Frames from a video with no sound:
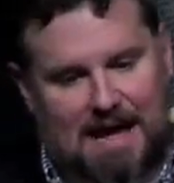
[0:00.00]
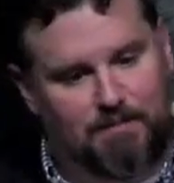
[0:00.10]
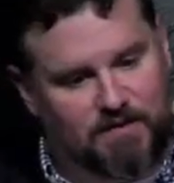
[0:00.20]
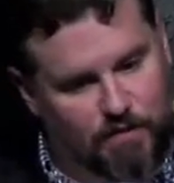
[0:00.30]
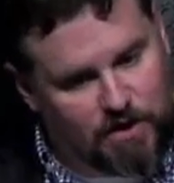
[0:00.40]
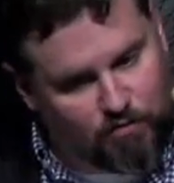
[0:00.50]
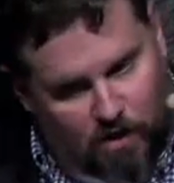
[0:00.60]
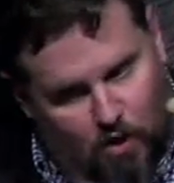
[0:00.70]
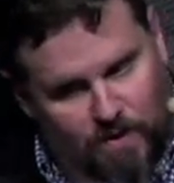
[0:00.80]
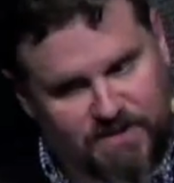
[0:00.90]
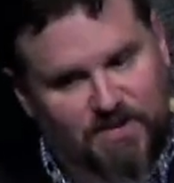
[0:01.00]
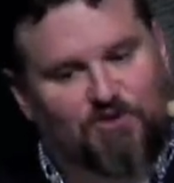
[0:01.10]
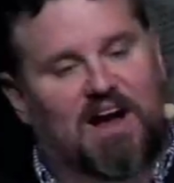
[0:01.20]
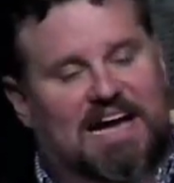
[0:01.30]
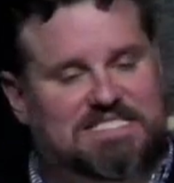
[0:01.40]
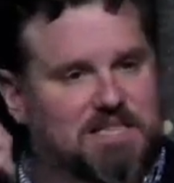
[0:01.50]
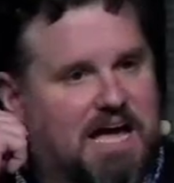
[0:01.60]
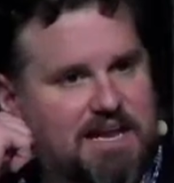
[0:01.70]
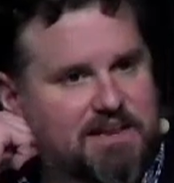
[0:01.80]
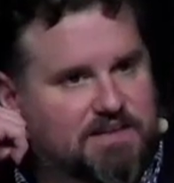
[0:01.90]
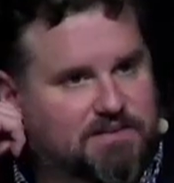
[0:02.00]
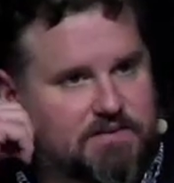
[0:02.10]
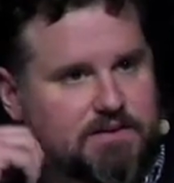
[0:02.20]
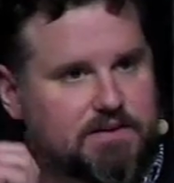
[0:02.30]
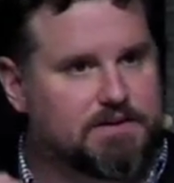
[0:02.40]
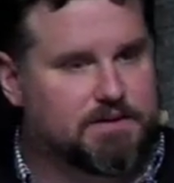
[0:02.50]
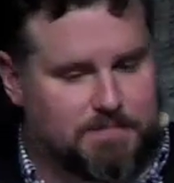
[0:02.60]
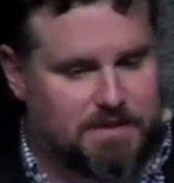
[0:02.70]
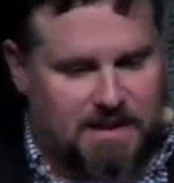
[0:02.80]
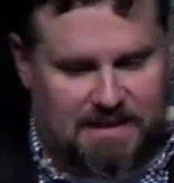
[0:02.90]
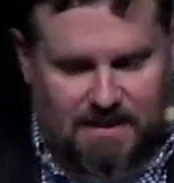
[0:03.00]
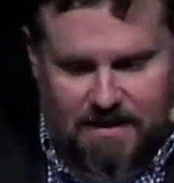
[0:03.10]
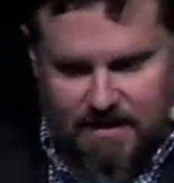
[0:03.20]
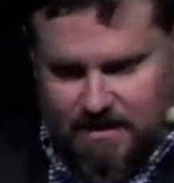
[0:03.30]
happens. We grow into Christ likeness. And,